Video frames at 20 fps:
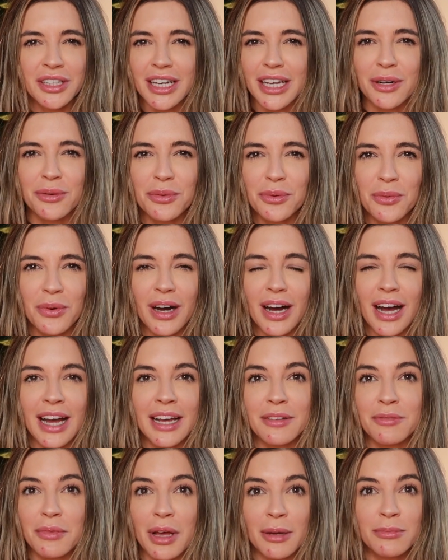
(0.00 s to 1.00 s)
I don't know
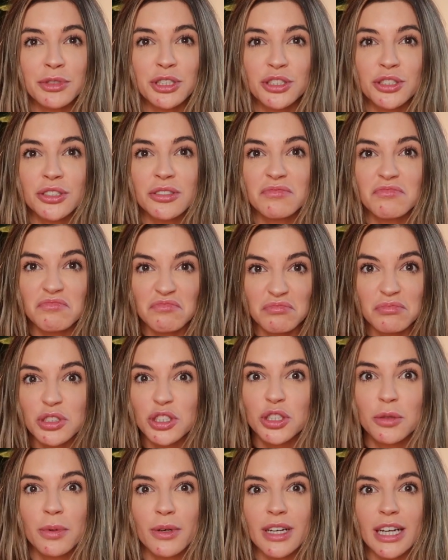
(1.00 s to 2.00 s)
why. I'm just
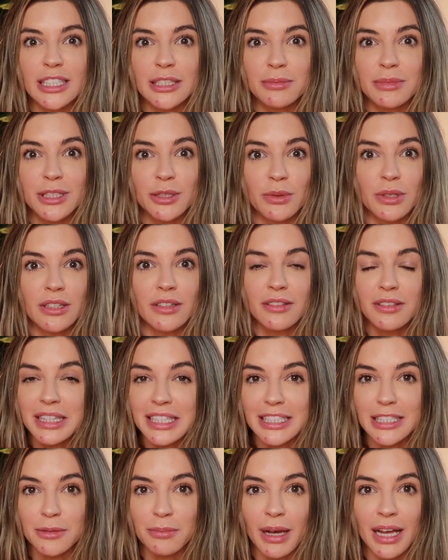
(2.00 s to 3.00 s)
super accustomed to this one.
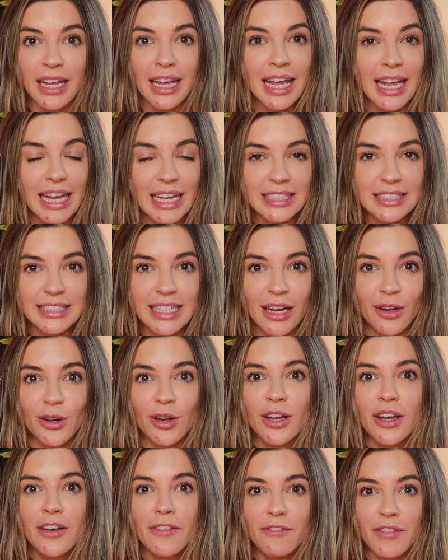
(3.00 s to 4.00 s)
This is my hands down
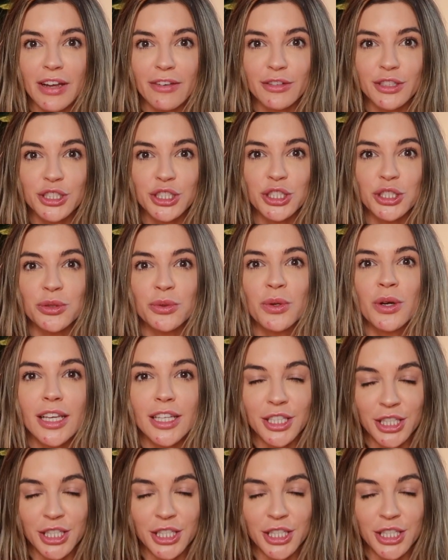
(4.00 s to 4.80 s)
favorite shoe.